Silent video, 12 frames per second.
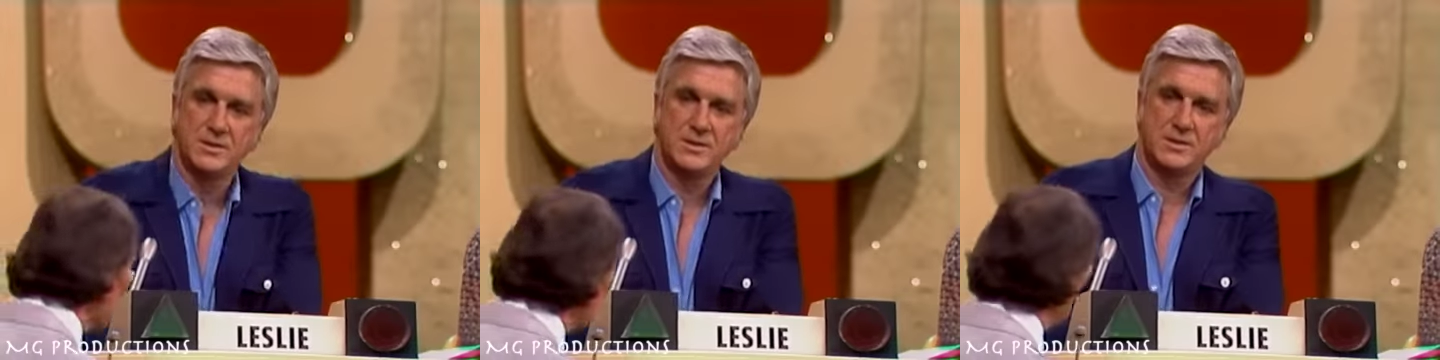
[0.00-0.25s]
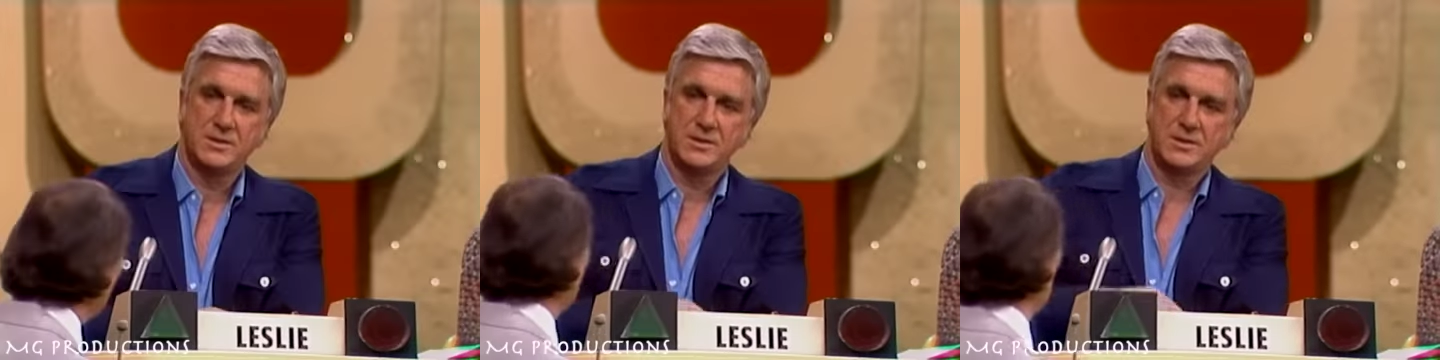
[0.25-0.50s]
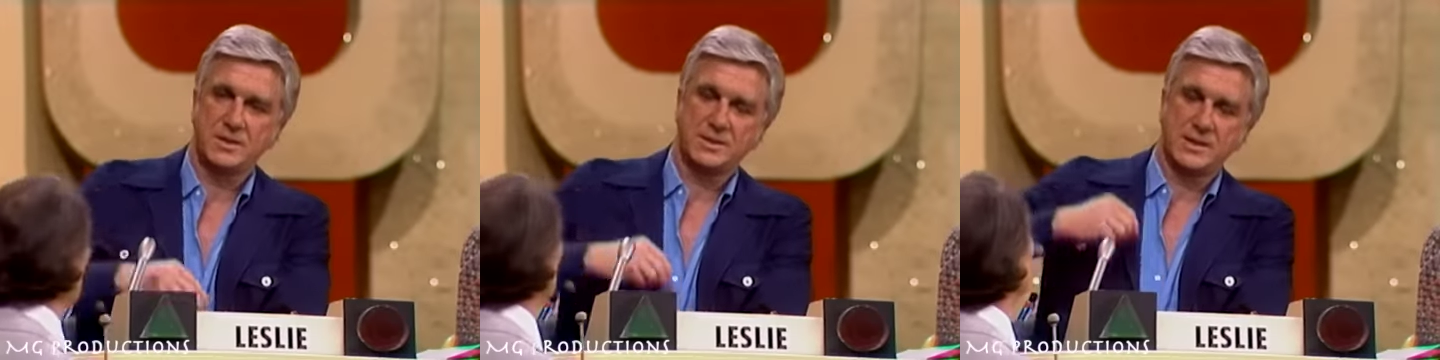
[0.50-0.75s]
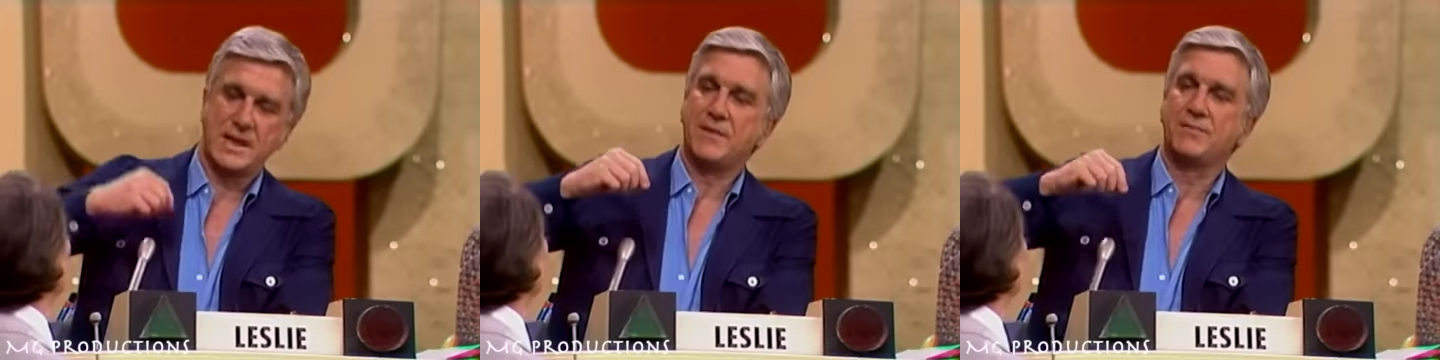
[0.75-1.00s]
drink. Does
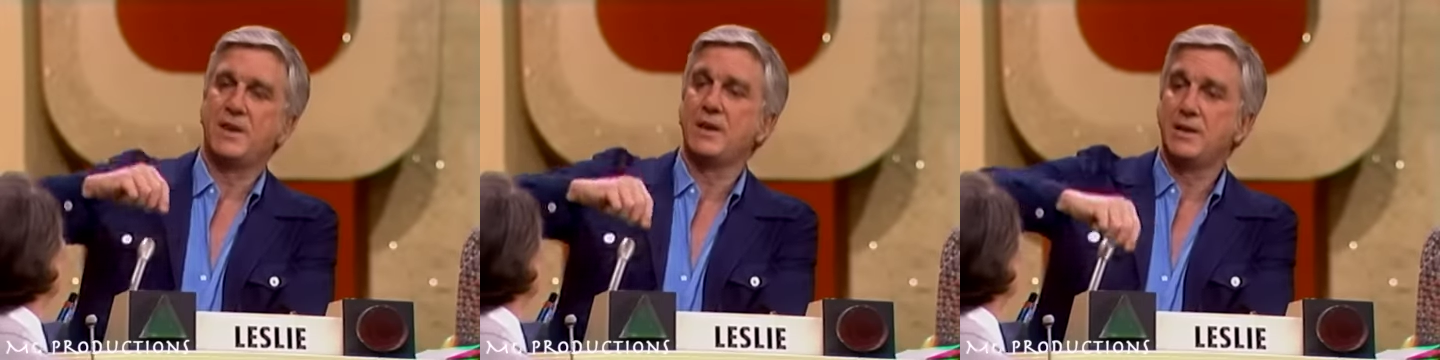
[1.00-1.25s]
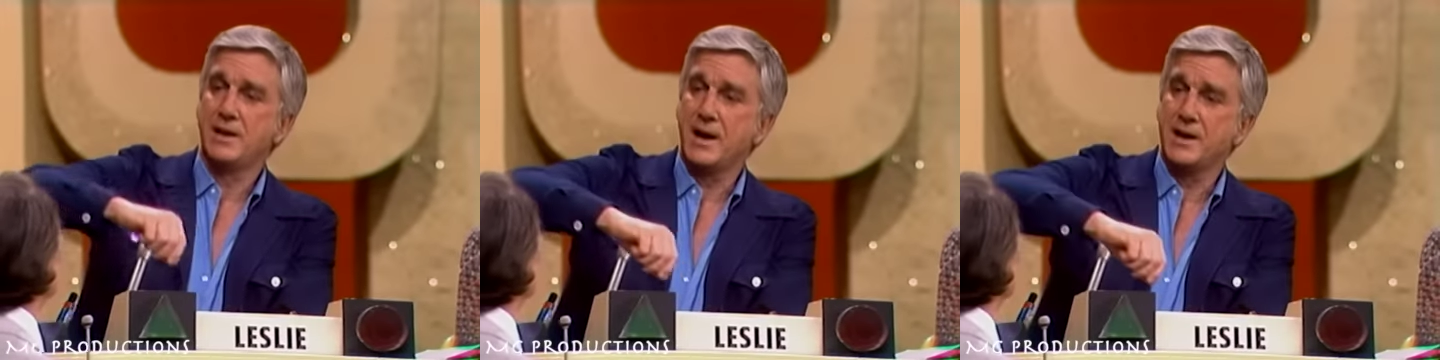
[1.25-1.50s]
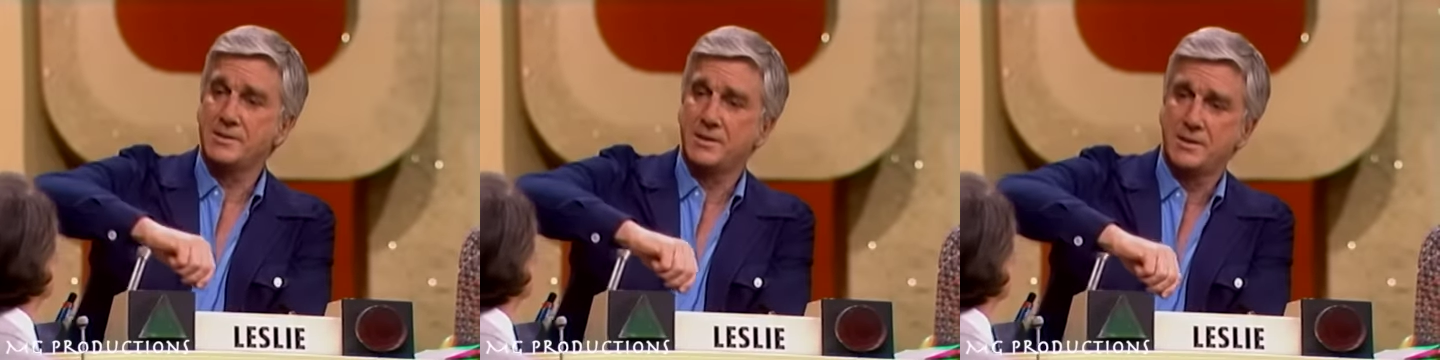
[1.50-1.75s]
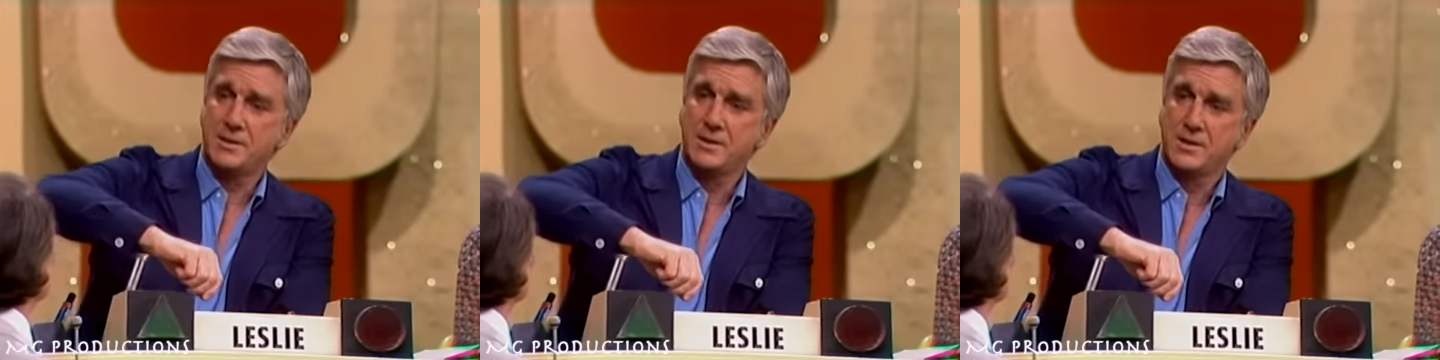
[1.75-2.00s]
it have tinkling ice in it?